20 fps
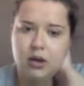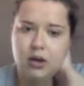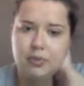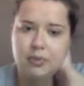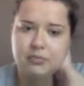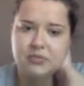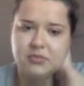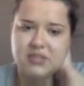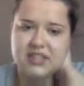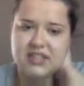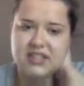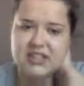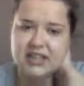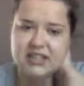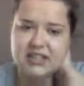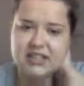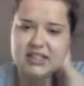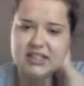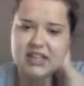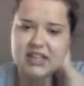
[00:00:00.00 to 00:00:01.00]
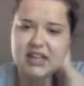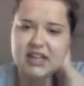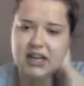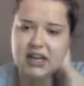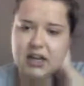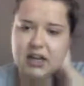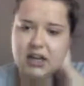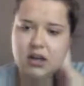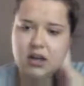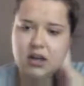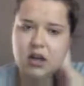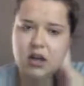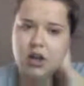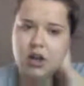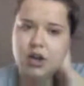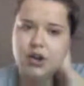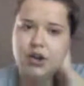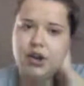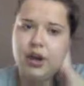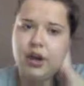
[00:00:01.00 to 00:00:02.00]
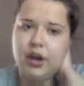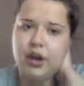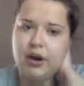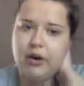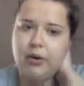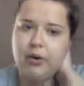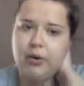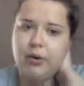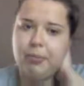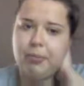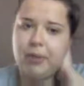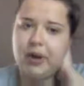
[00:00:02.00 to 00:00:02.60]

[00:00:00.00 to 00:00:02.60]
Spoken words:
16, No,